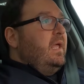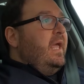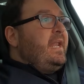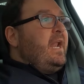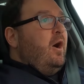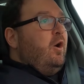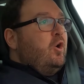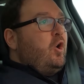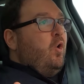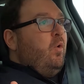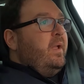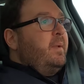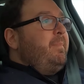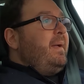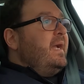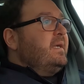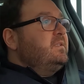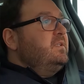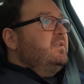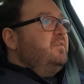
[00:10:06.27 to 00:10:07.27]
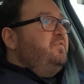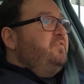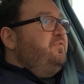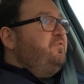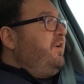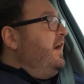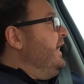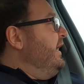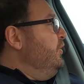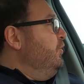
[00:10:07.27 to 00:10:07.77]
And now going back to the
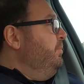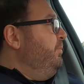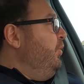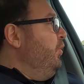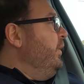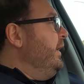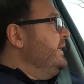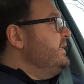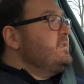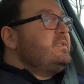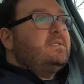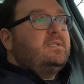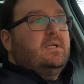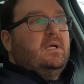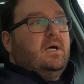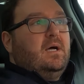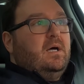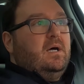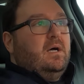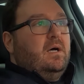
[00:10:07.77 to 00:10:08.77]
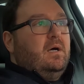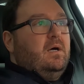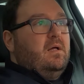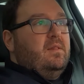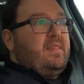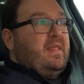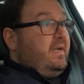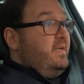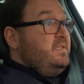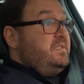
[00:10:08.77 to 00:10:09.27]
final point,
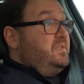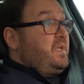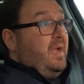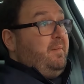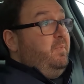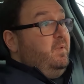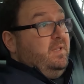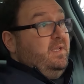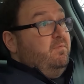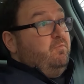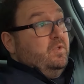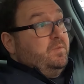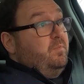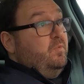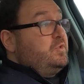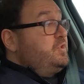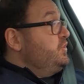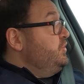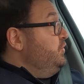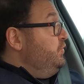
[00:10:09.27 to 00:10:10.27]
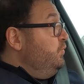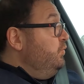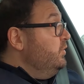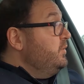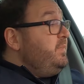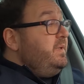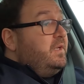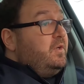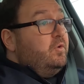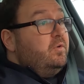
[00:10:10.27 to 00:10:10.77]
that is, I believe, what most of you
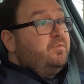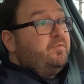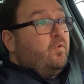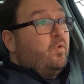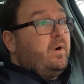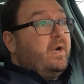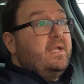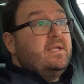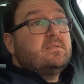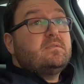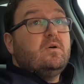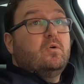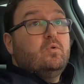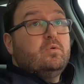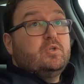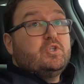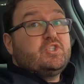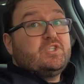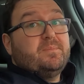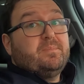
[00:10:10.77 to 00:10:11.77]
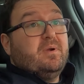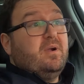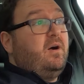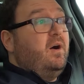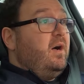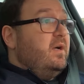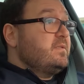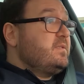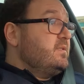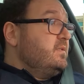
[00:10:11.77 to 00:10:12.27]
would be here for, it's ownership
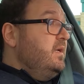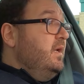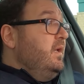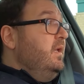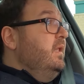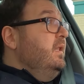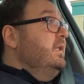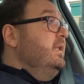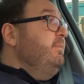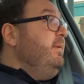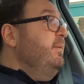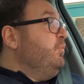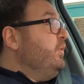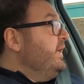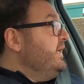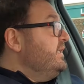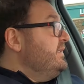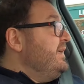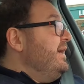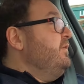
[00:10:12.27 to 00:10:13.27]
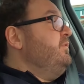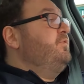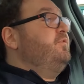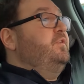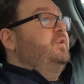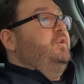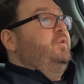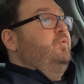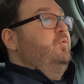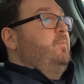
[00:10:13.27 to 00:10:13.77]
cost. Let me break it down
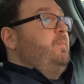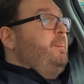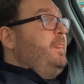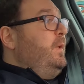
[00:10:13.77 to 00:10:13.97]
for you,